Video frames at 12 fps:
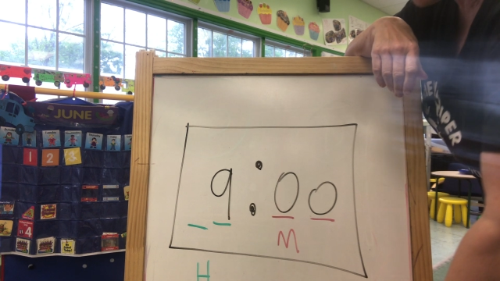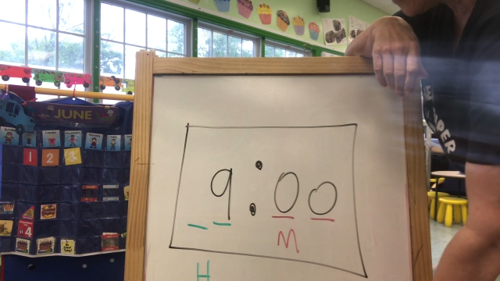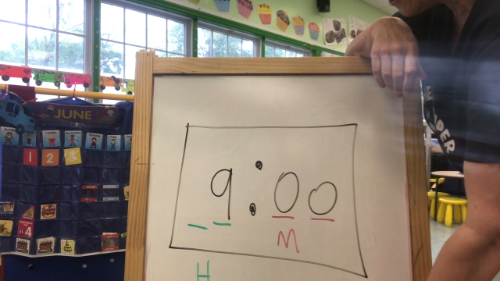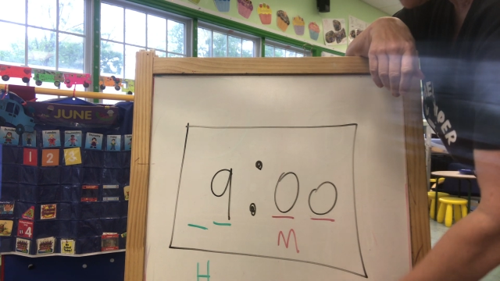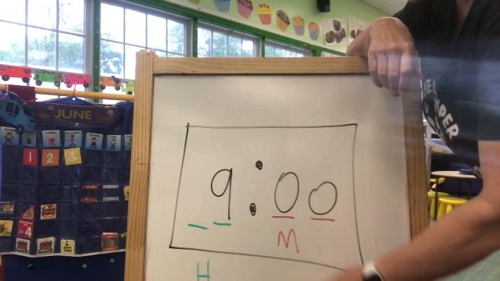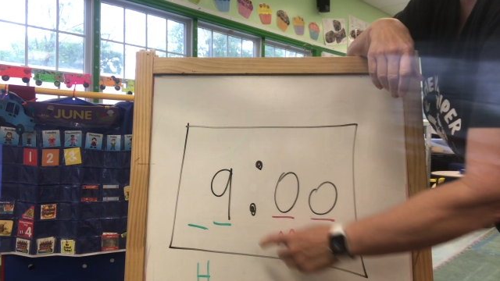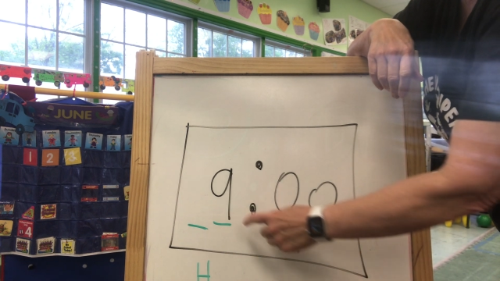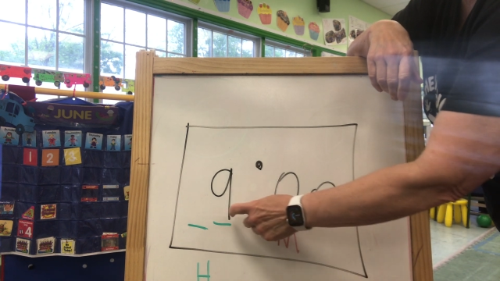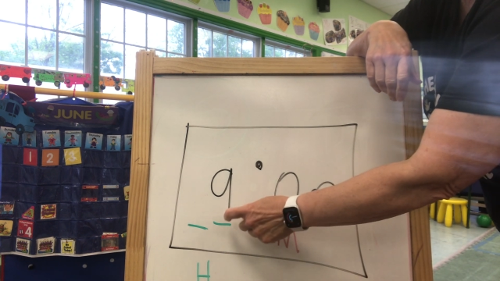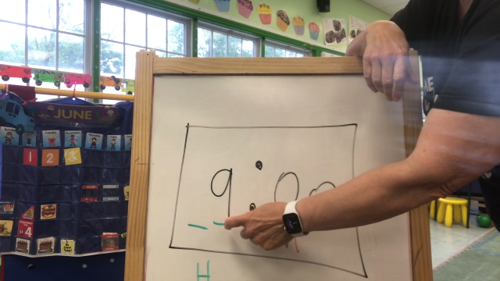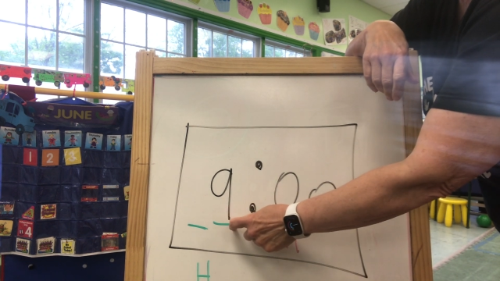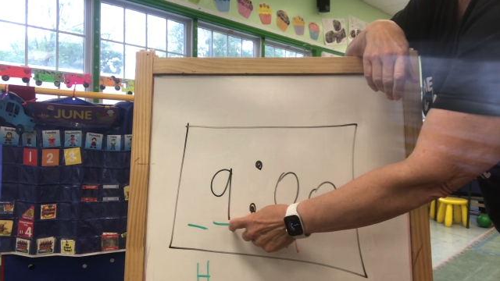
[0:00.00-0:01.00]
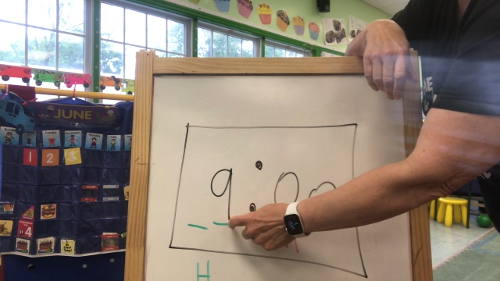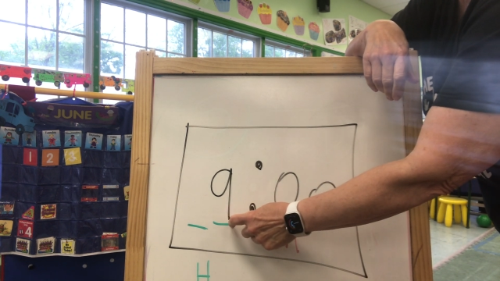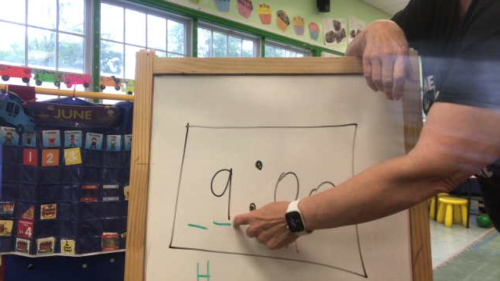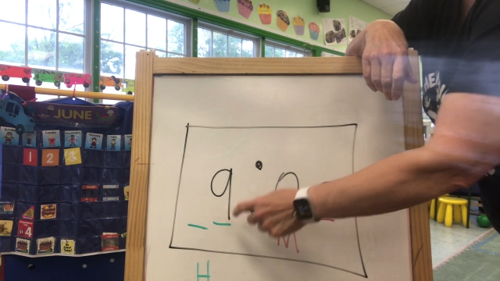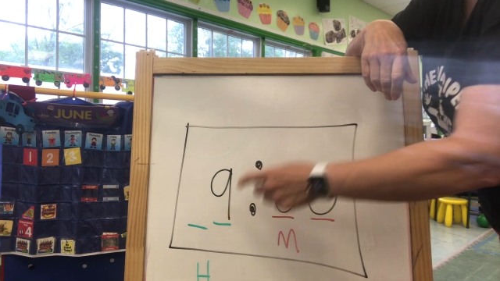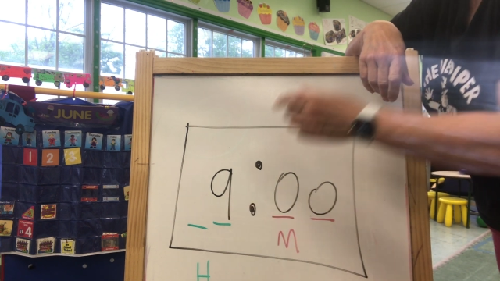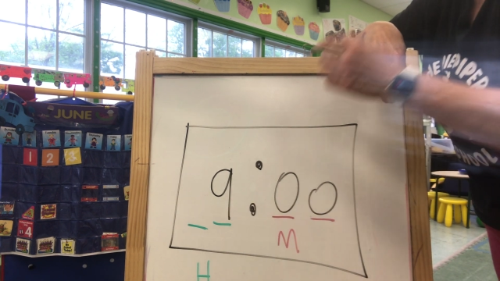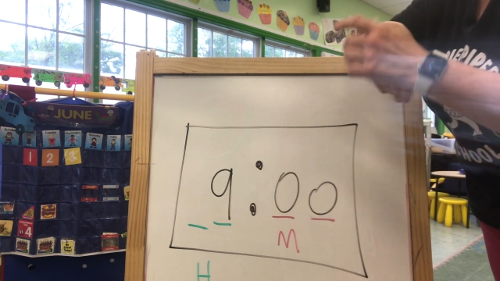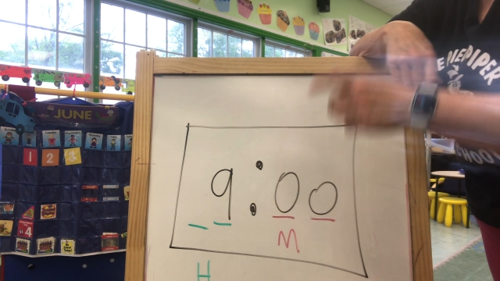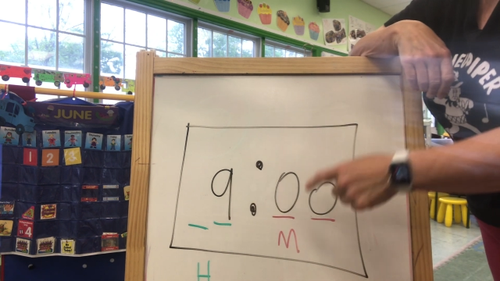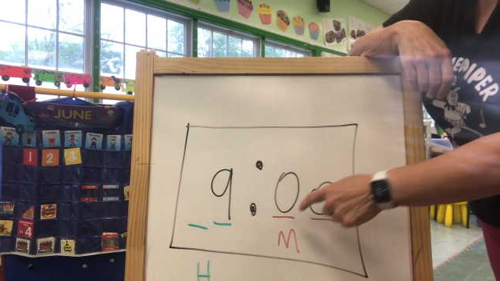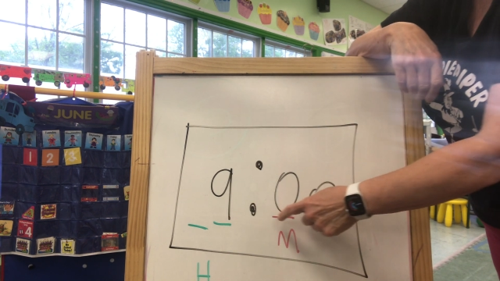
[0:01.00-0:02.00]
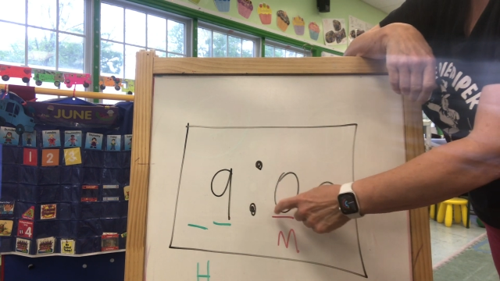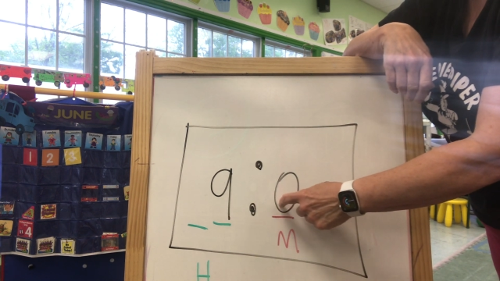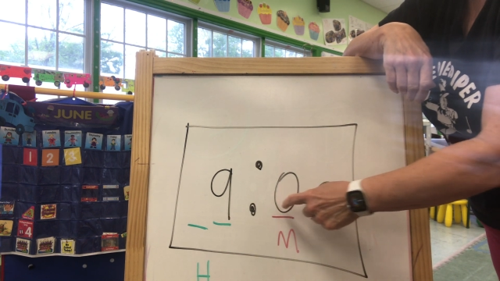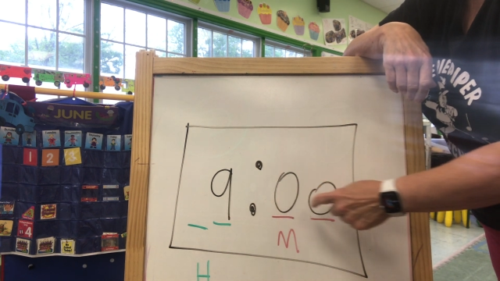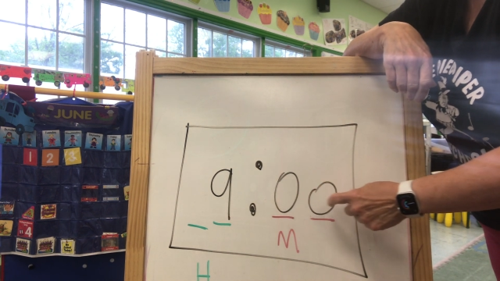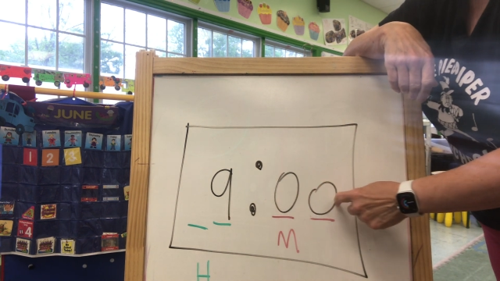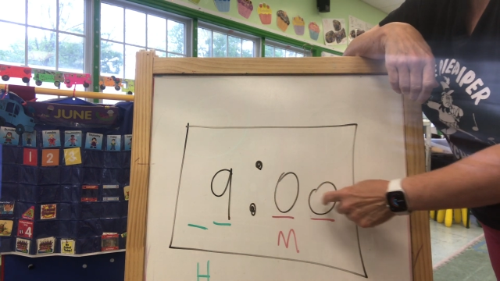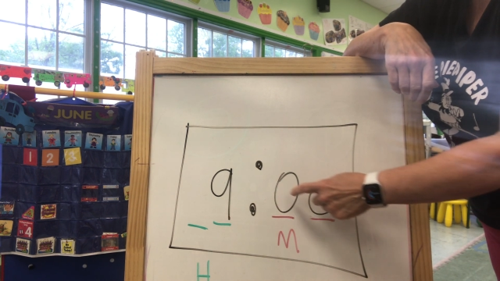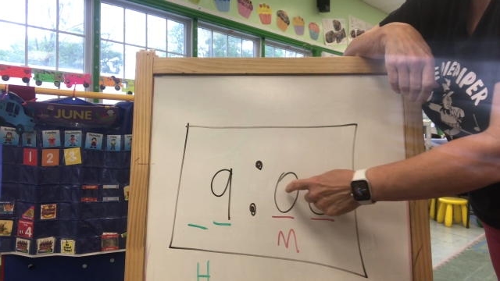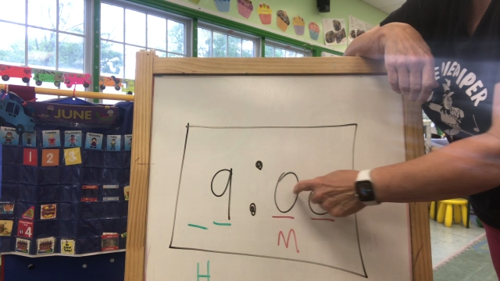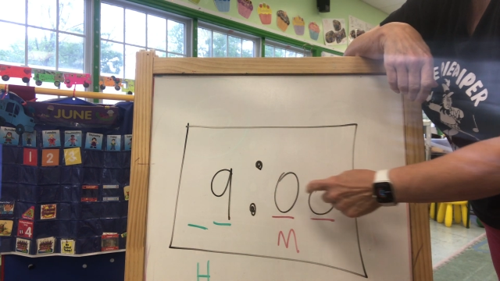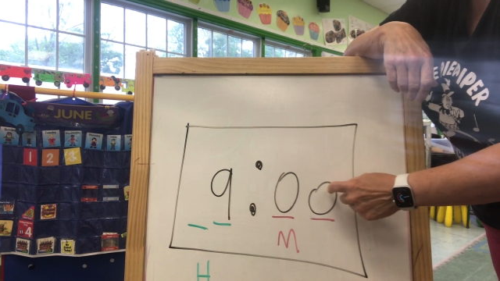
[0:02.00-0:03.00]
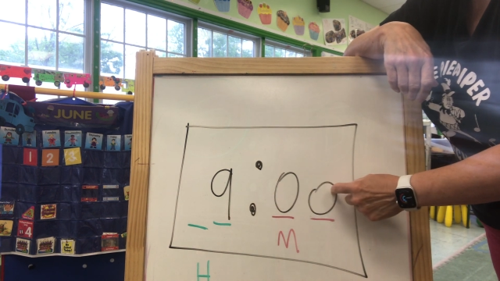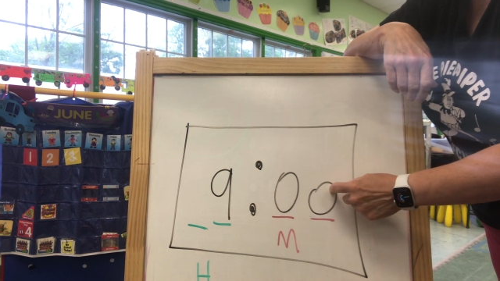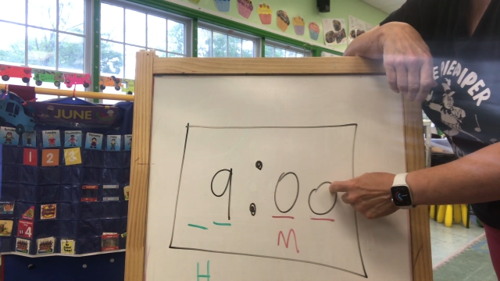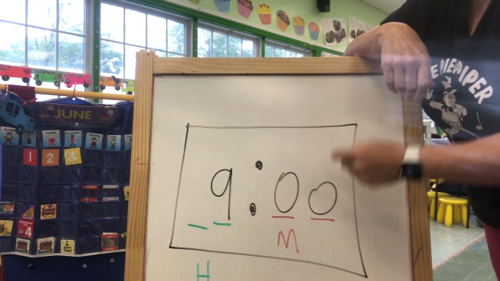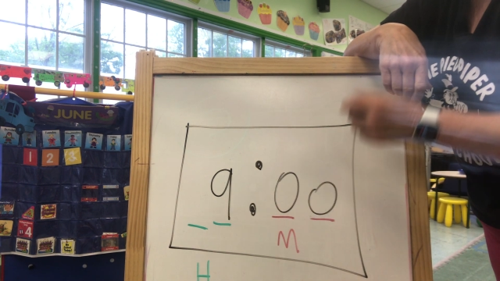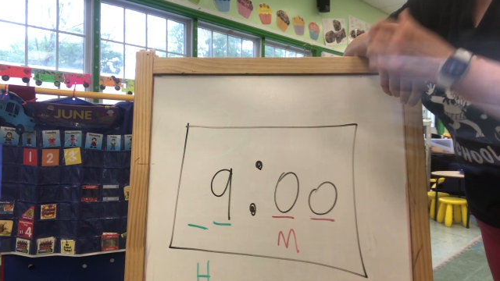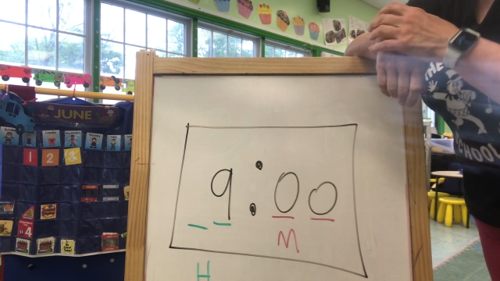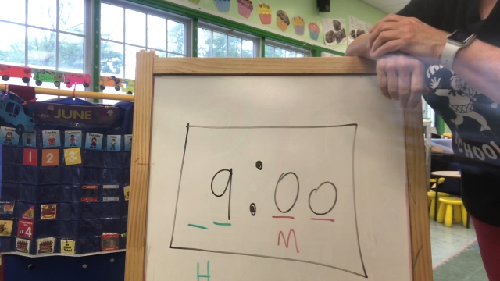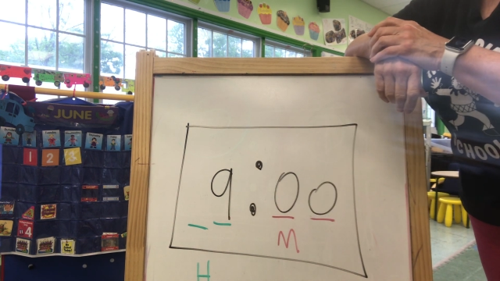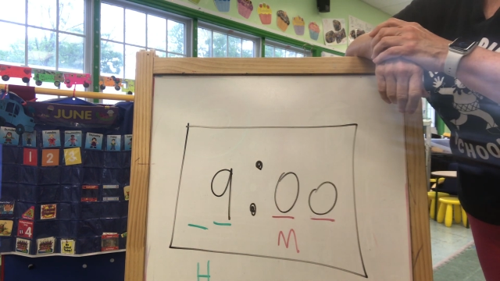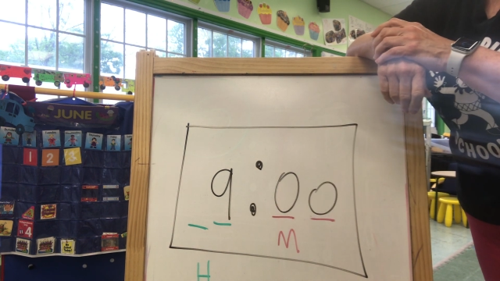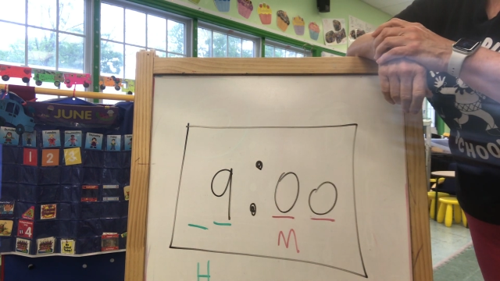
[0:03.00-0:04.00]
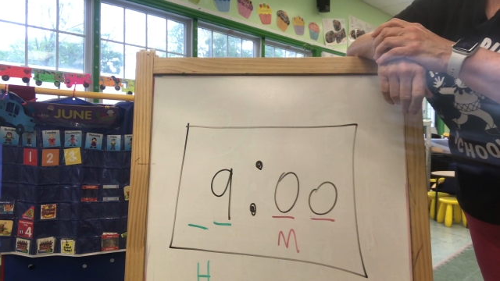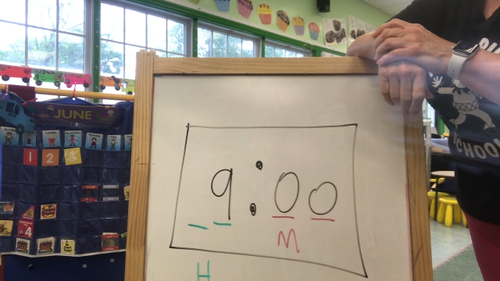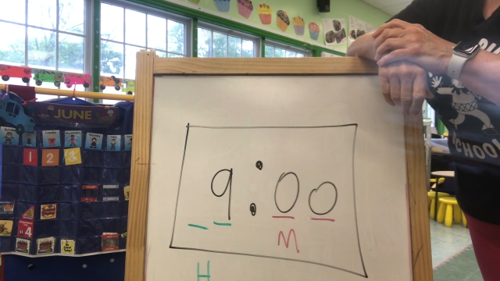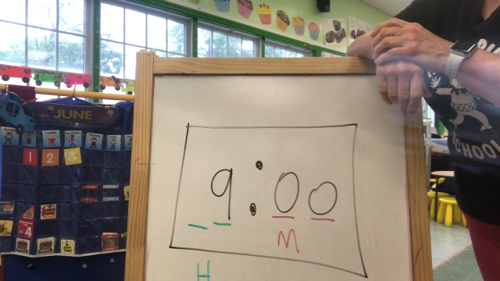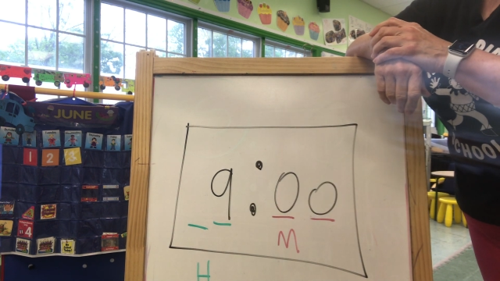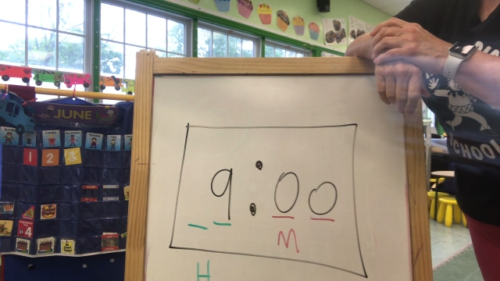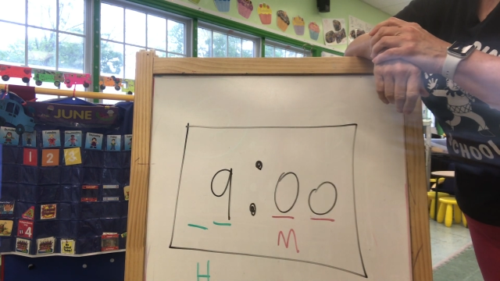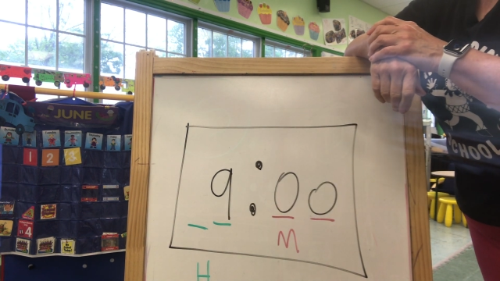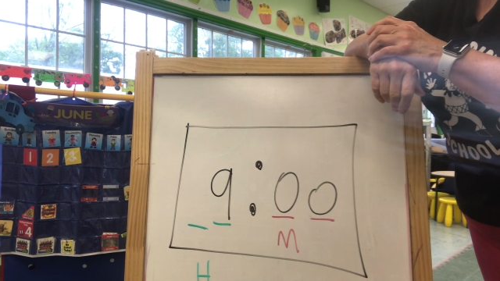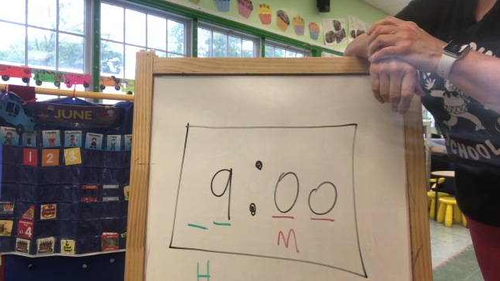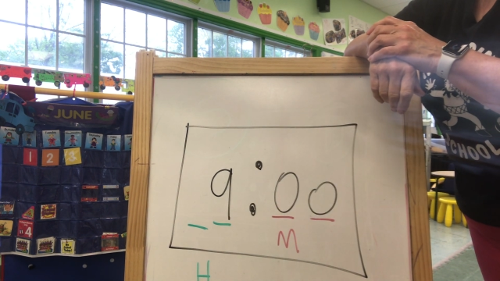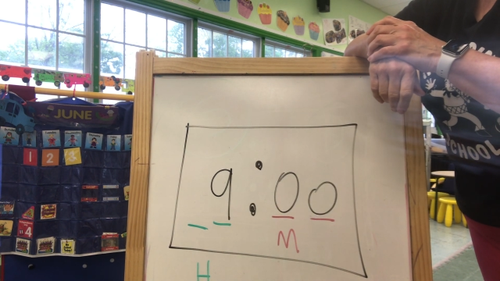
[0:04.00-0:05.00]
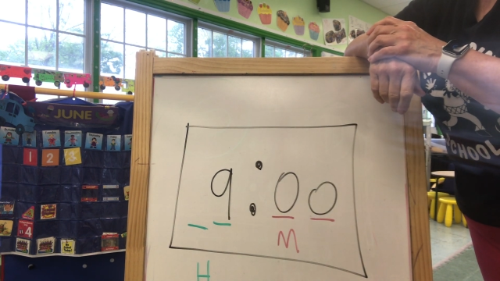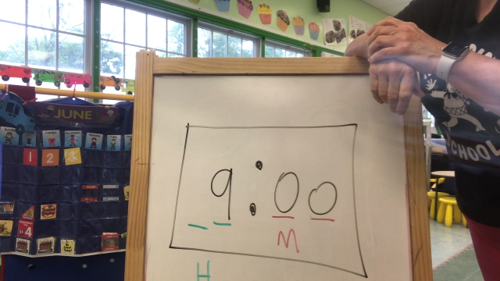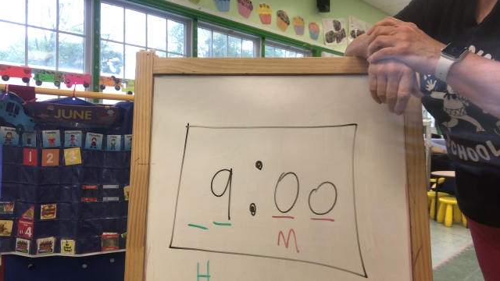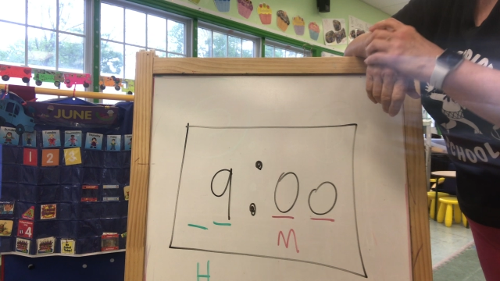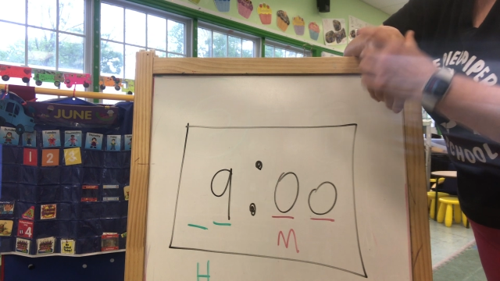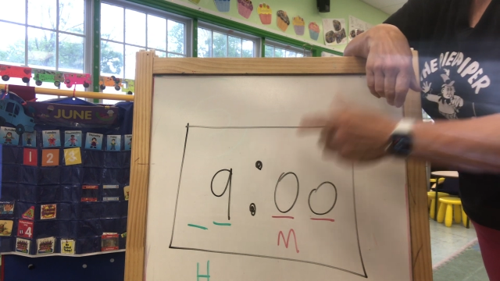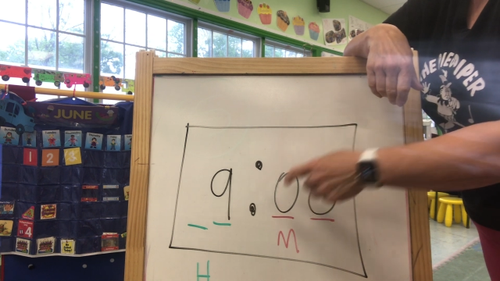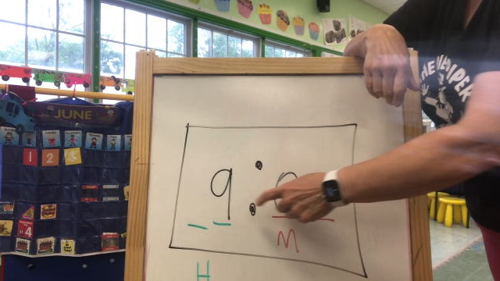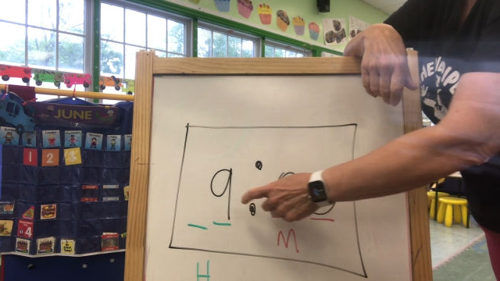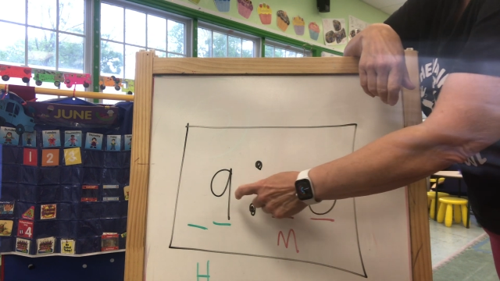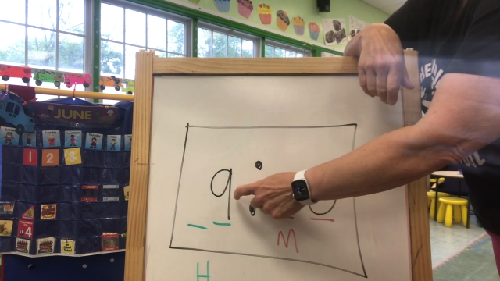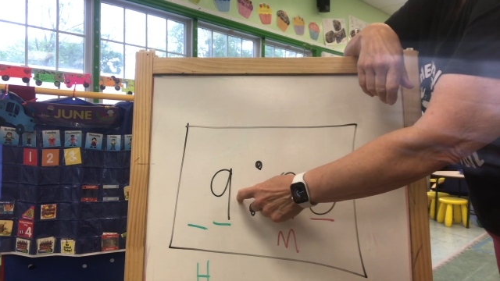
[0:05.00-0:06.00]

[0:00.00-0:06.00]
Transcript: [unreadable: no face in view]